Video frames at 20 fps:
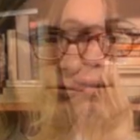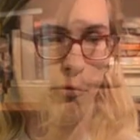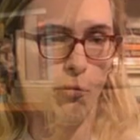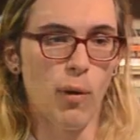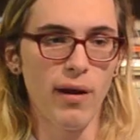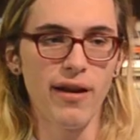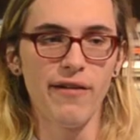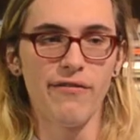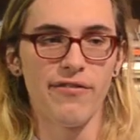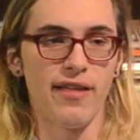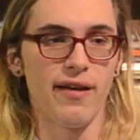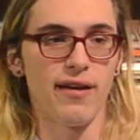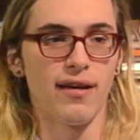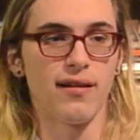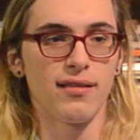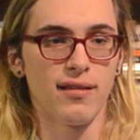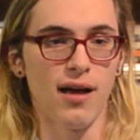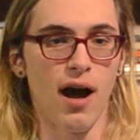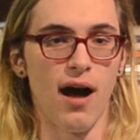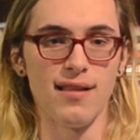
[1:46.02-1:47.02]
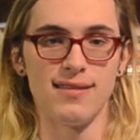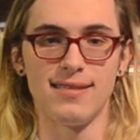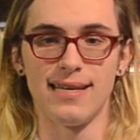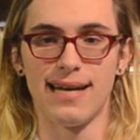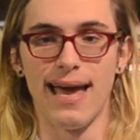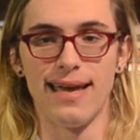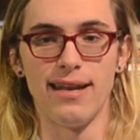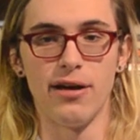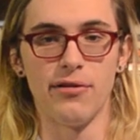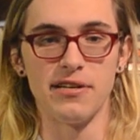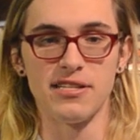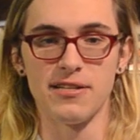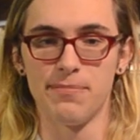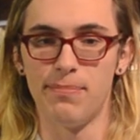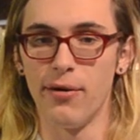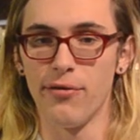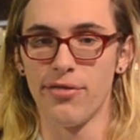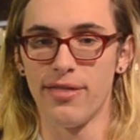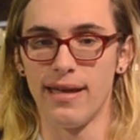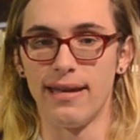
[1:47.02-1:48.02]
One of the cons that I noticed,
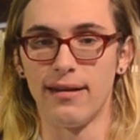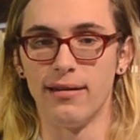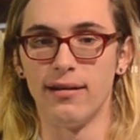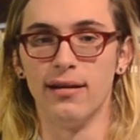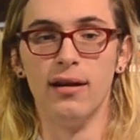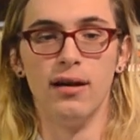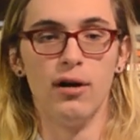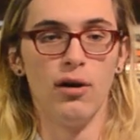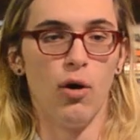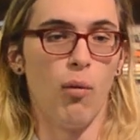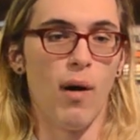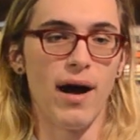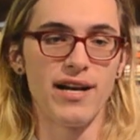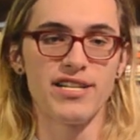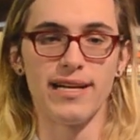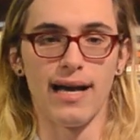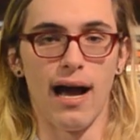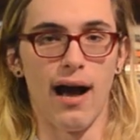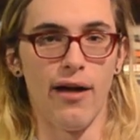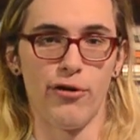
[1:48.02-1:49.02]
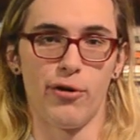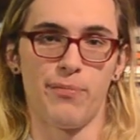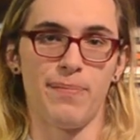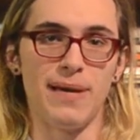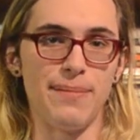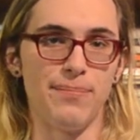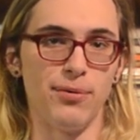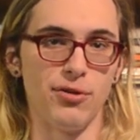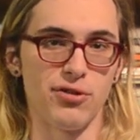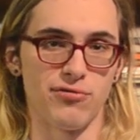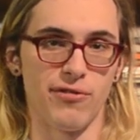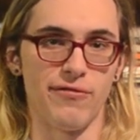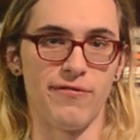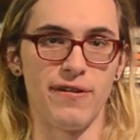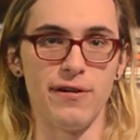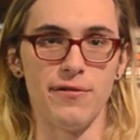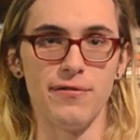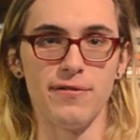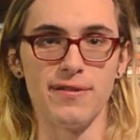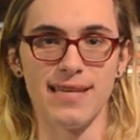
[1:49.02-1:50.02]
both in watching other people's
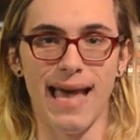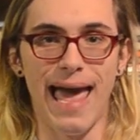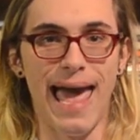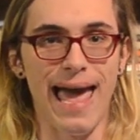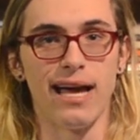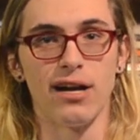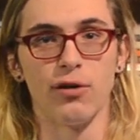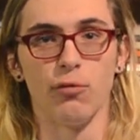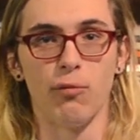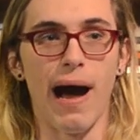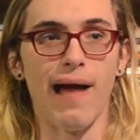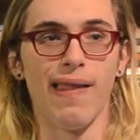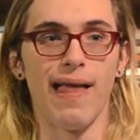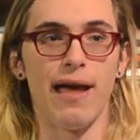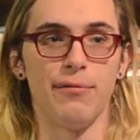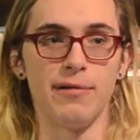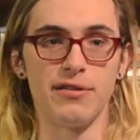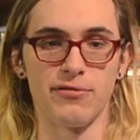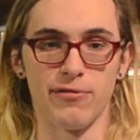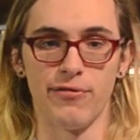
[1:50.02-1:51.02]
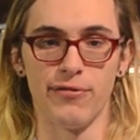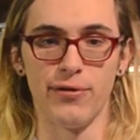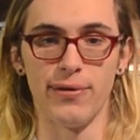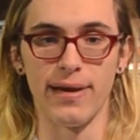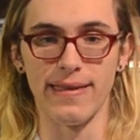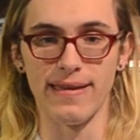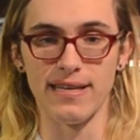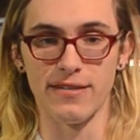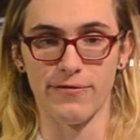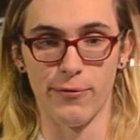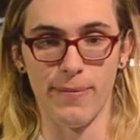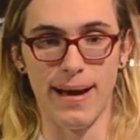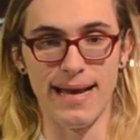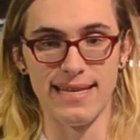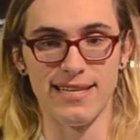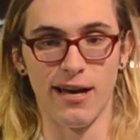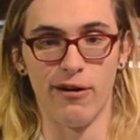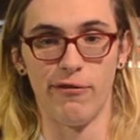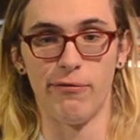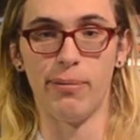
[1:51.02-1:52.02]
reviews and while I was reviewing this for
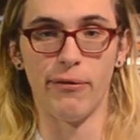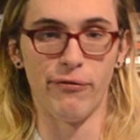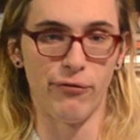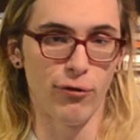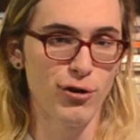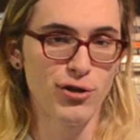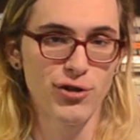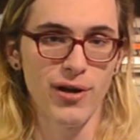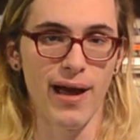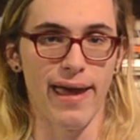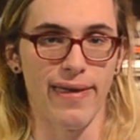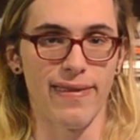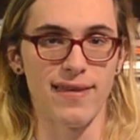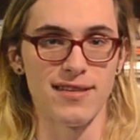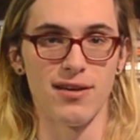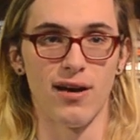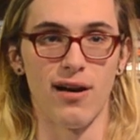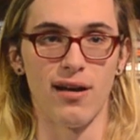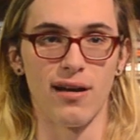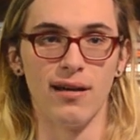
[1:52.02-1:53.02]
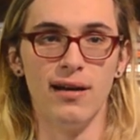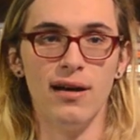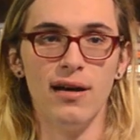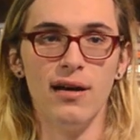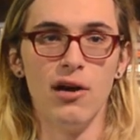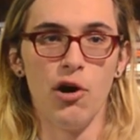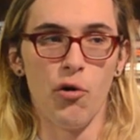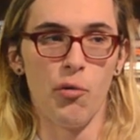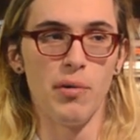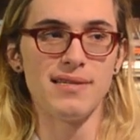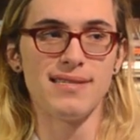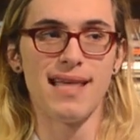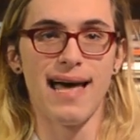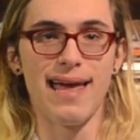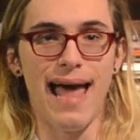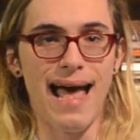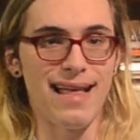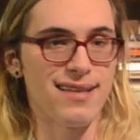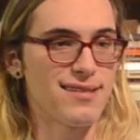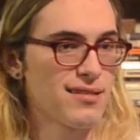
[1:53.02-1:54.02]
myself before trying this on, was
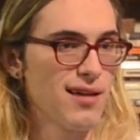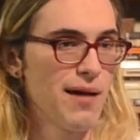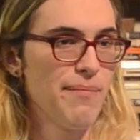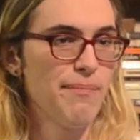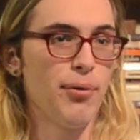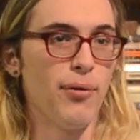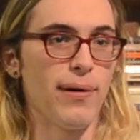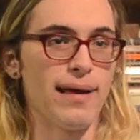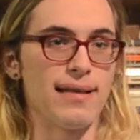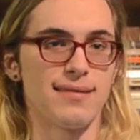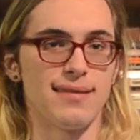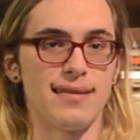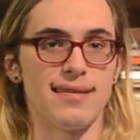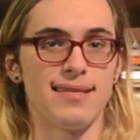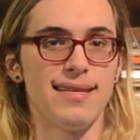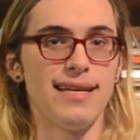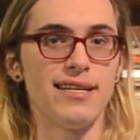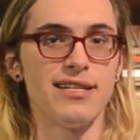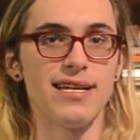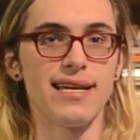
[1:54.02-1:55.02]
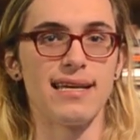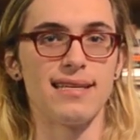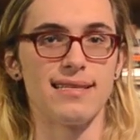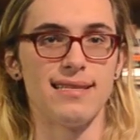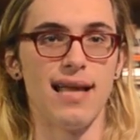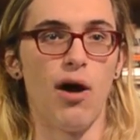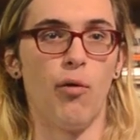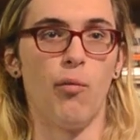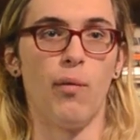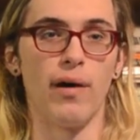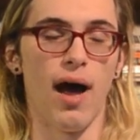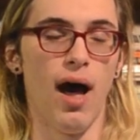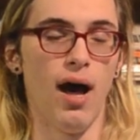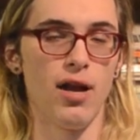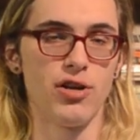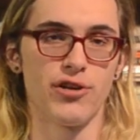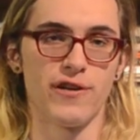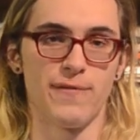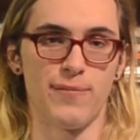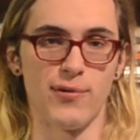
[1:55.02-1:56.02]
that at some points the stitching is not
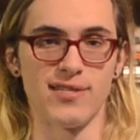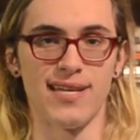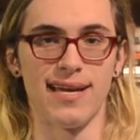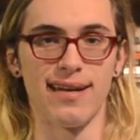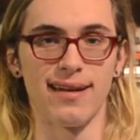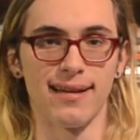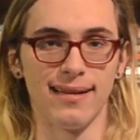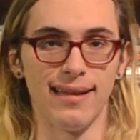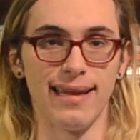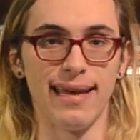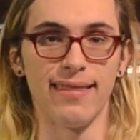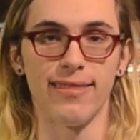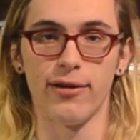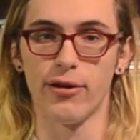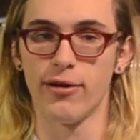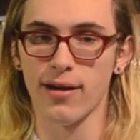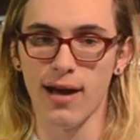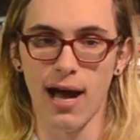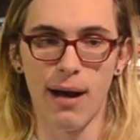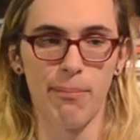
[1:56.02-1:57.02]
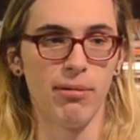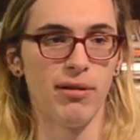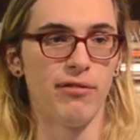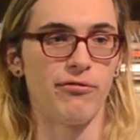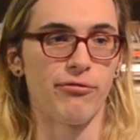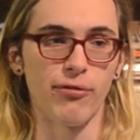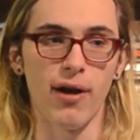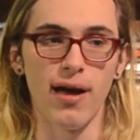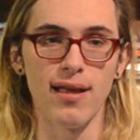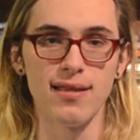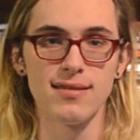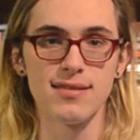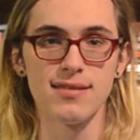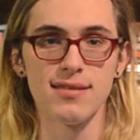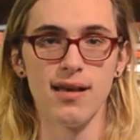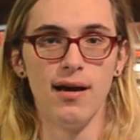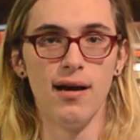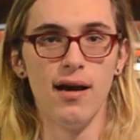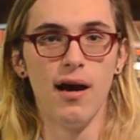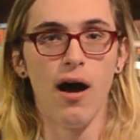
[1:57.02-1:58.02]
100% clean. There are a couple of
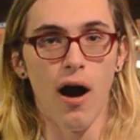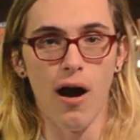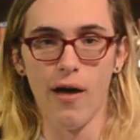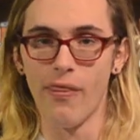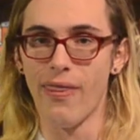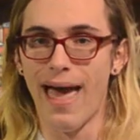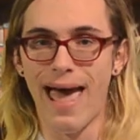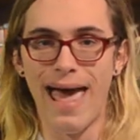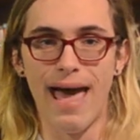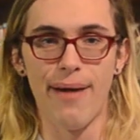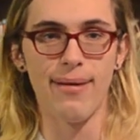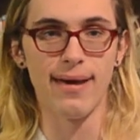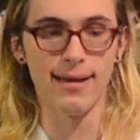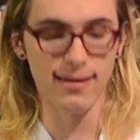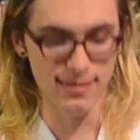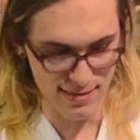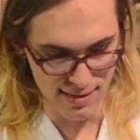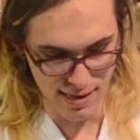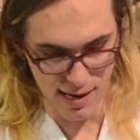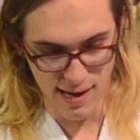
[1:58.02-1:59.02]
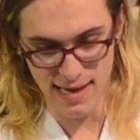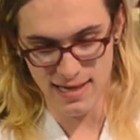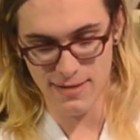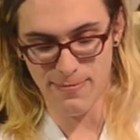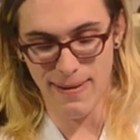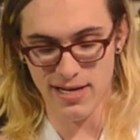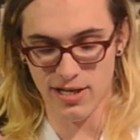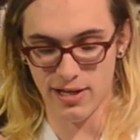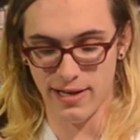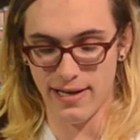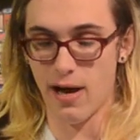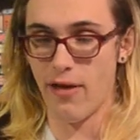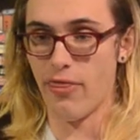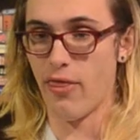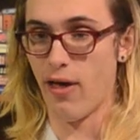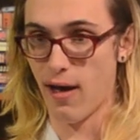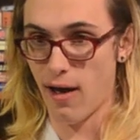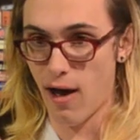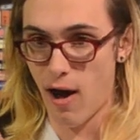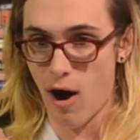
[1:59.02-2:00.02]
runs on the hemmings, especially on
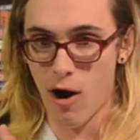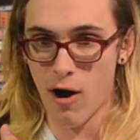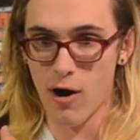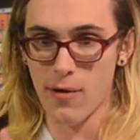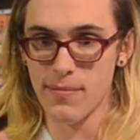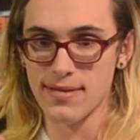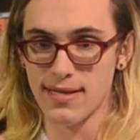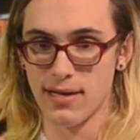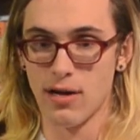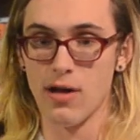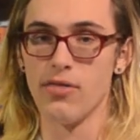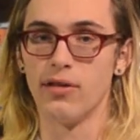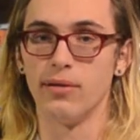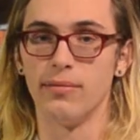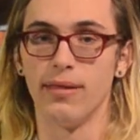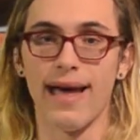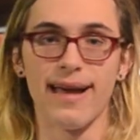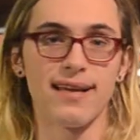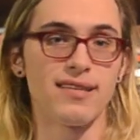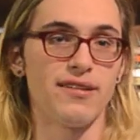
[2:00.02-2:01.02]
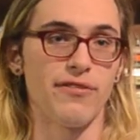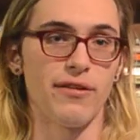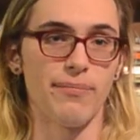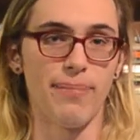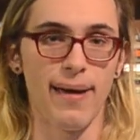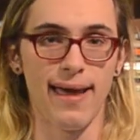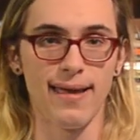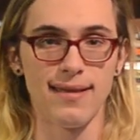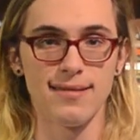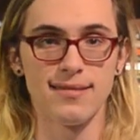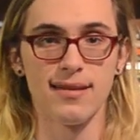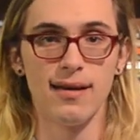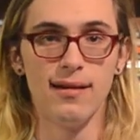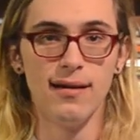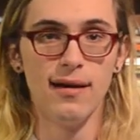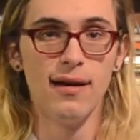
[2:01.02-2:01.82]
the arms and on the legs of the pants.